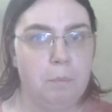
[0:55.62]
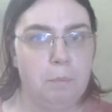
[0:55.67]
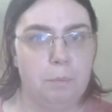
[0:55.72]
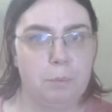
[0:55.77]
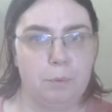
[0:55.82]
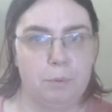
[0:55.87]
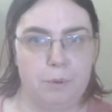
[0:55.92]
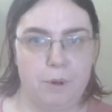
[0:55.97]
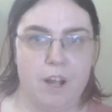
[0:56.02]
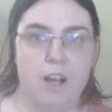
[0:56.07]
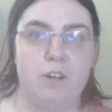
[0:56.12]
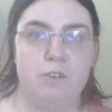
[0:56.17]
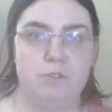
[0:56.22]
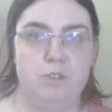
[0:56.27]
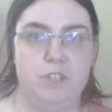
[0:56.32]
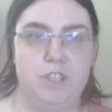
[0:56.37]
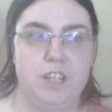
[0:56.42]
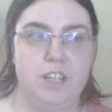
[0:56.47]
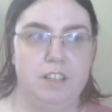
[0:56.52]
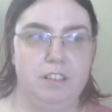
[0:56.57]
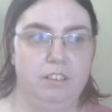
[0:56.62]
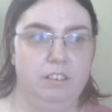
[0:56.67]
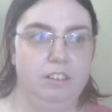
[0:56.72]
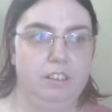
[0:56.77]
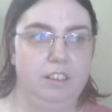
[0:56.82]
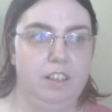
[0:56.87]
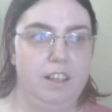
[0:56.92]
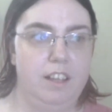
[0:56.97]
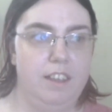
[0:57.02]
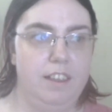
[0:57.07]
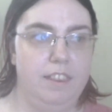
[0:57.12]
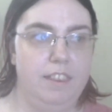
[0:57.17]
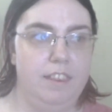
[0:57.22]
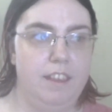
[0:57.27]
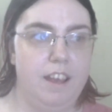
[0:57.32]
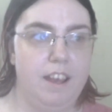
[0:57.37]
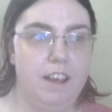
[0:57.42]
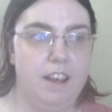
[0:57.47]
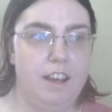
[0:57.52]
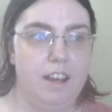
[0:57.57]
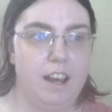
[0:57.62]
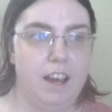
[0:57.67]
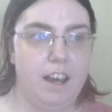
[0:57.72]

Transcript: brown gel that